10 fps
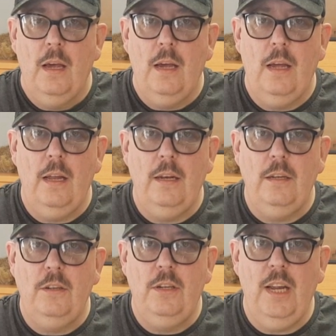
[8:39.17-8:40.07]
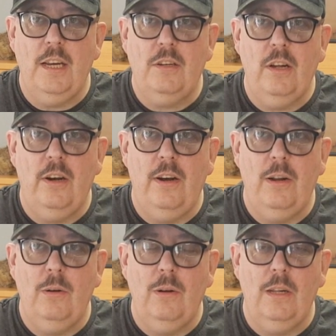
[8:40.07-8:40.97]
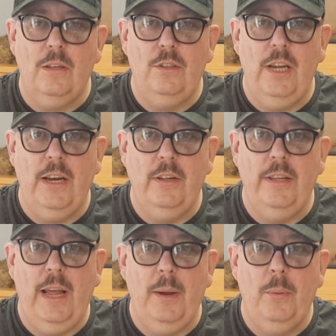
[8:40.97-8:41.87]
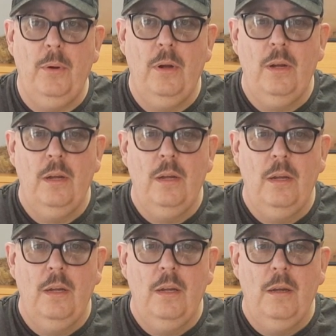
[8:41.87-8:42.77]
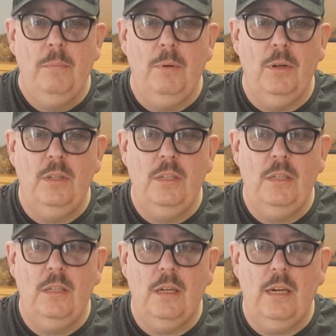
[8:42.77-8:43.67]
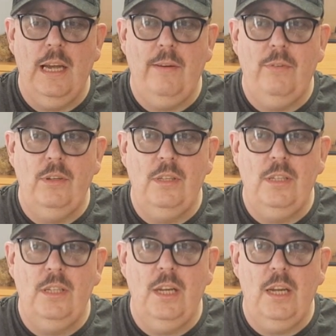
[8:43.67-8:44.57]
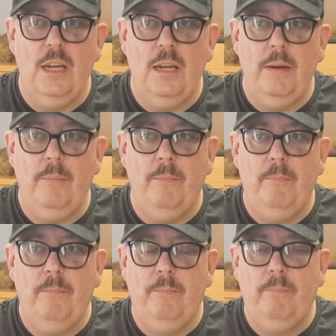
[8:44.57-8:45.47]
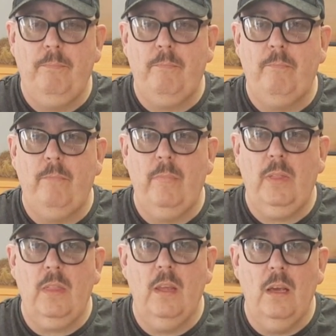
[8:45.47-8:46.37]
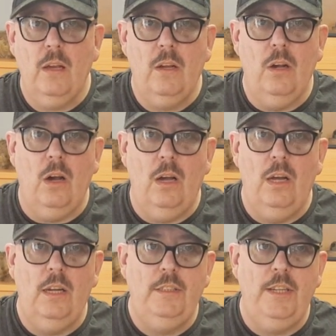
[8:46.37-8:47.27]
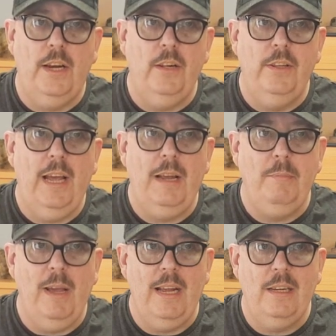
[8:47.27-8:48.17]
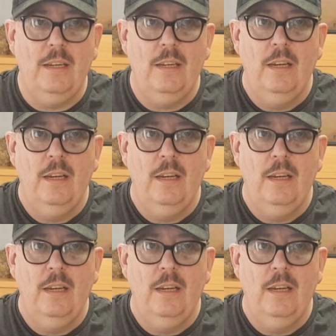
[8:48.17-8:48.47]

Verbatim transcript: And she has got her own little channel now. But I haven't um, got her channel name yet.